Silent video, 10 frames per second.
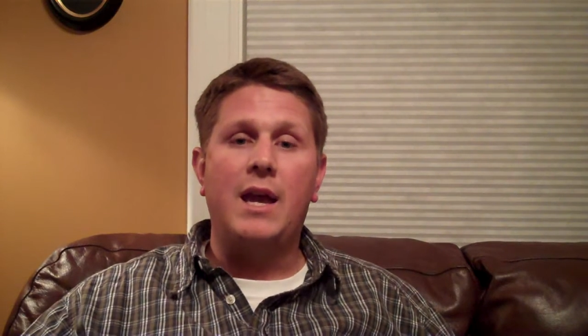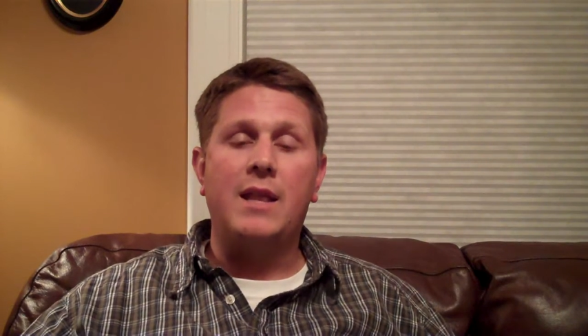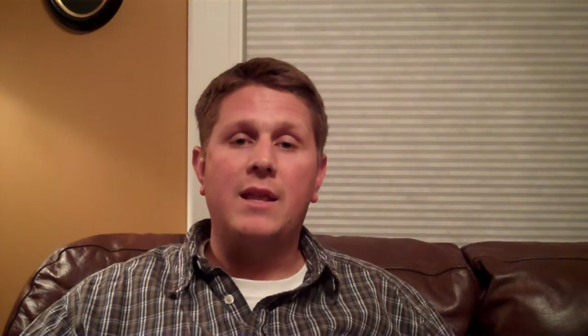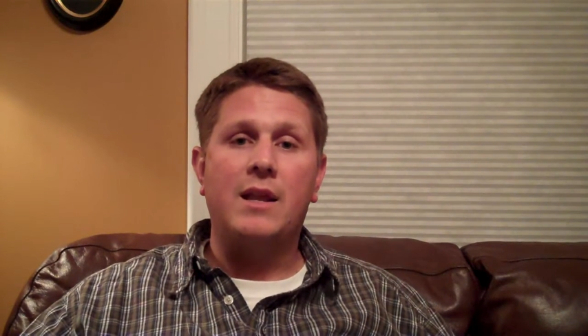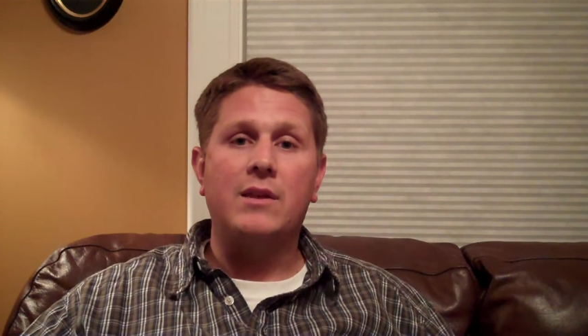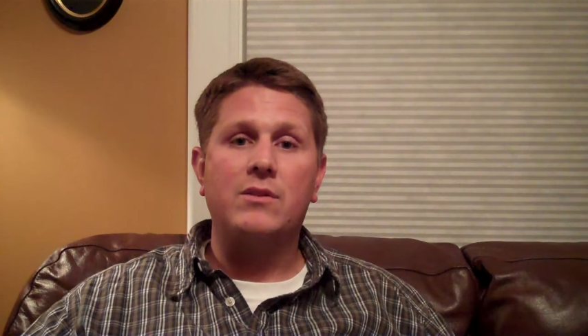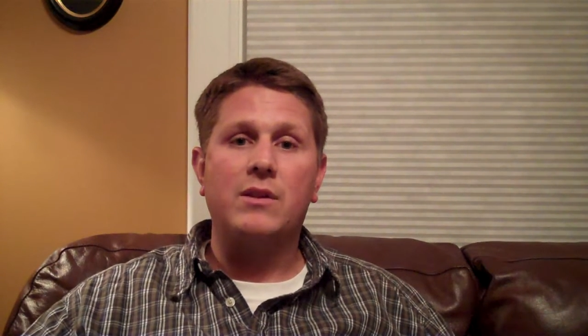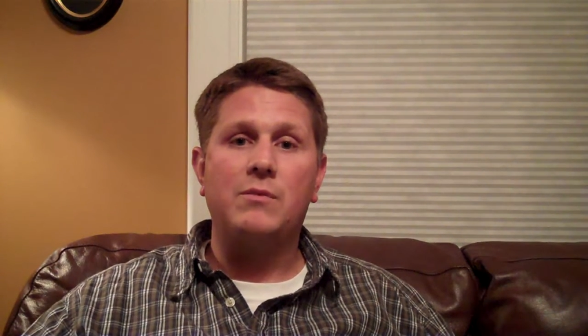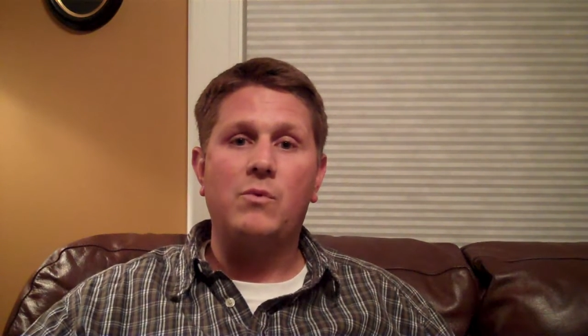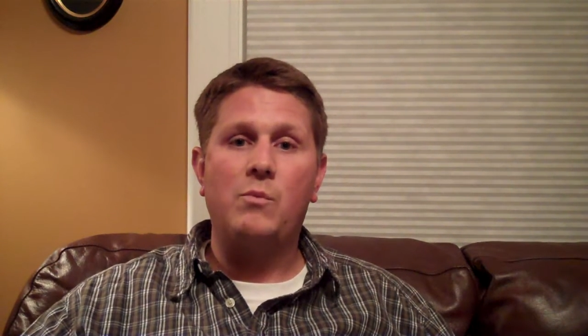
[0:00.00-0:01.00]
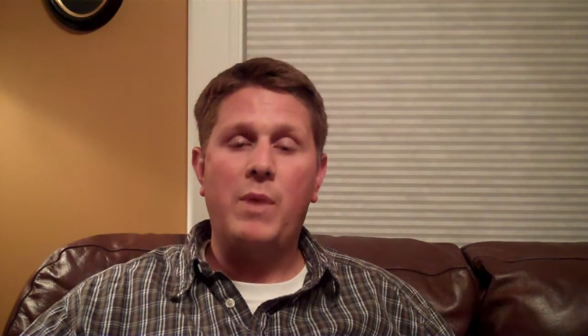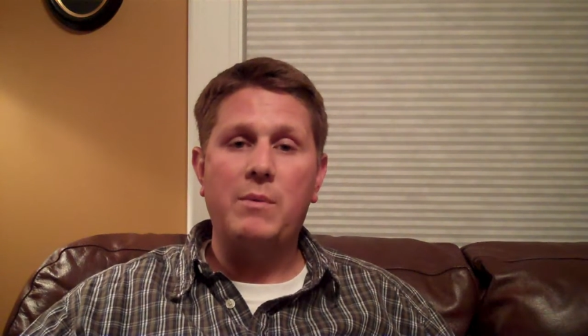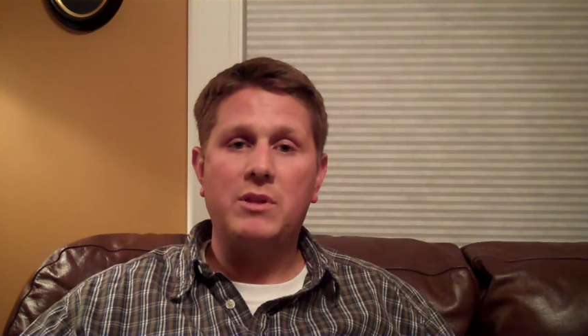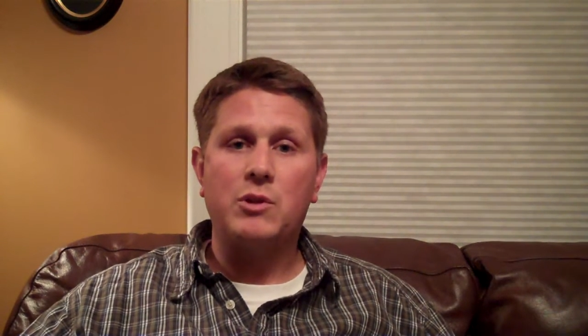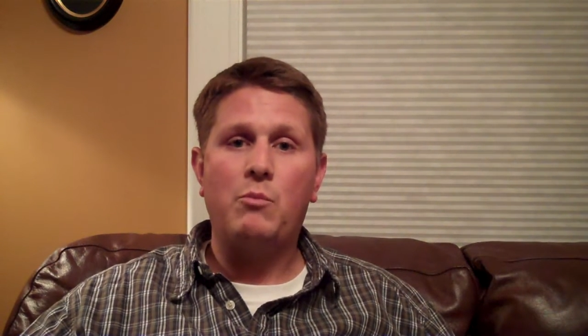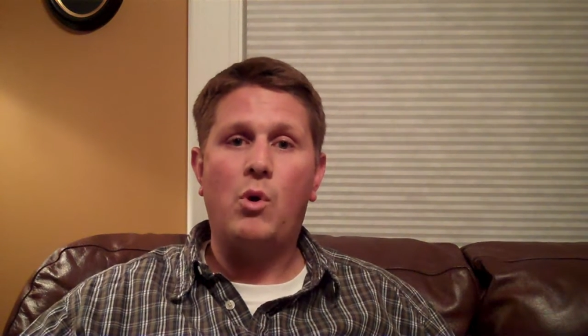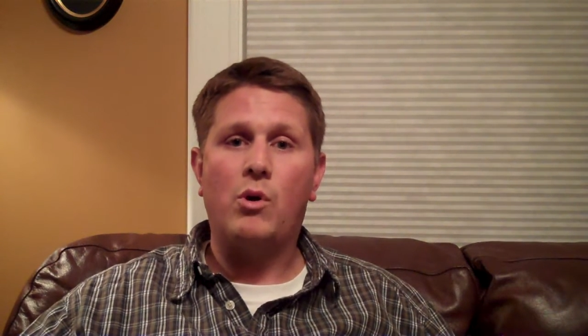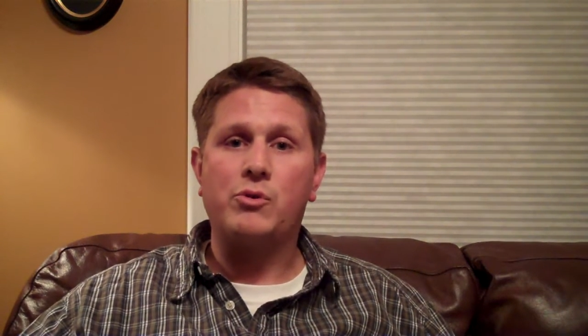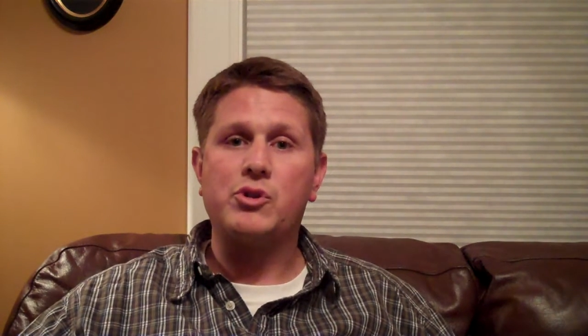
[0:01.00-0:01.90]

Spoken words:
And then I said, well, maybe tomorrow.